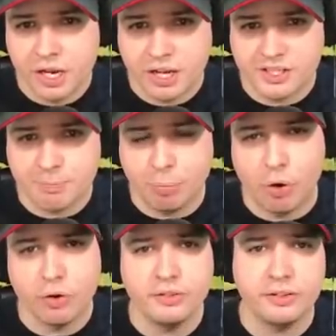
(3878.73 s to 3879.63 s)
A
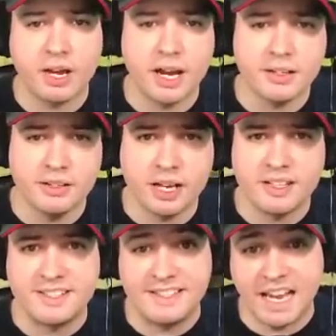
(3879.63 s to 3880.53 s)
spawned Titan that
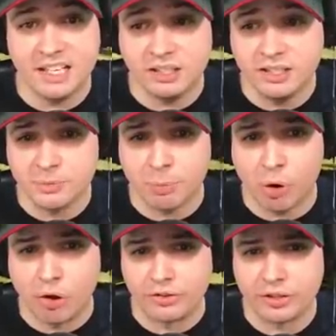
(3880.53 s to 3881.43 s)
is lately
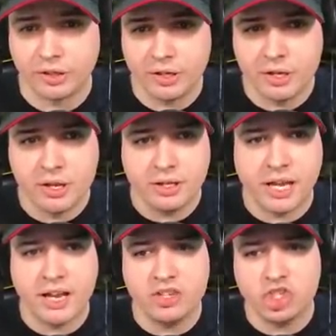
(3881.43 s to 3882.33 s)
spawned
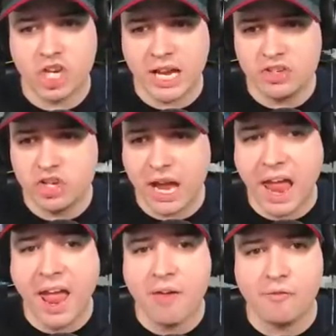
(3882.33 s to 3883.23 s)
can change
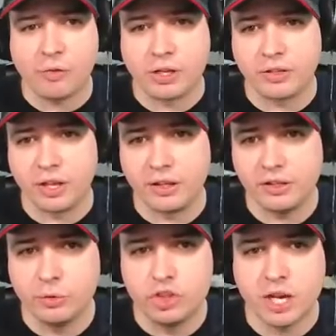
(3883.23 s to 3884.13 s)
everything.
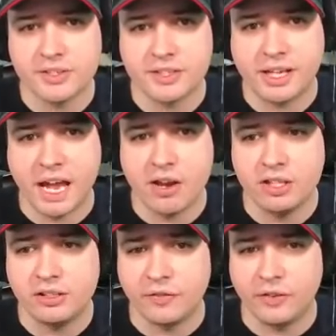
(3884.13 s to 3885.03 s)
You just
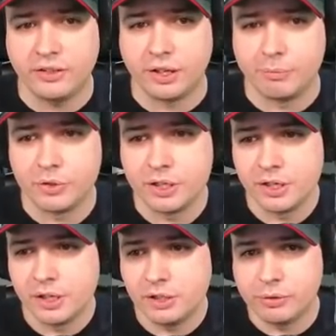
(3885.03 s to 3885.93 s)
cannot defeat him.
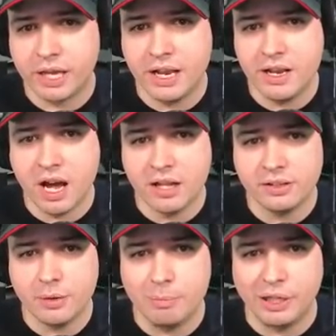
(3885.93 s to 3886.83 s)
You
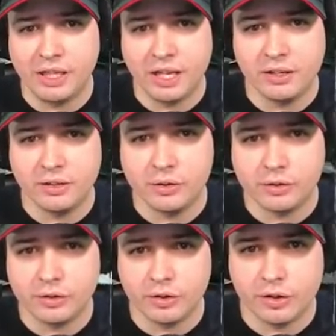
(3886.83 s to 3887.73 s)
cannot begin
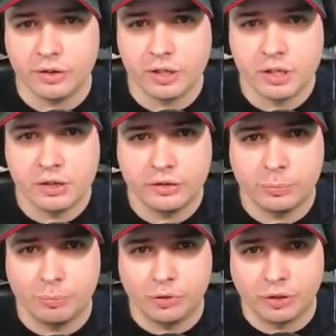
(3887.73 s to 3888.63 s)

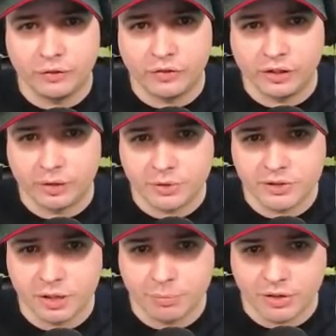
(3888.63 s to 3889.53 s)
to defeat him.
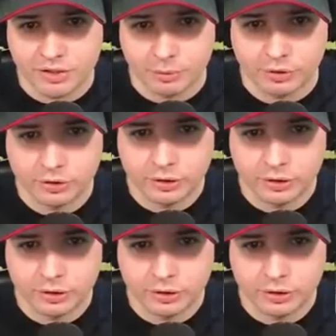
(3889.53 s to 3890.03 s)
It's not possible.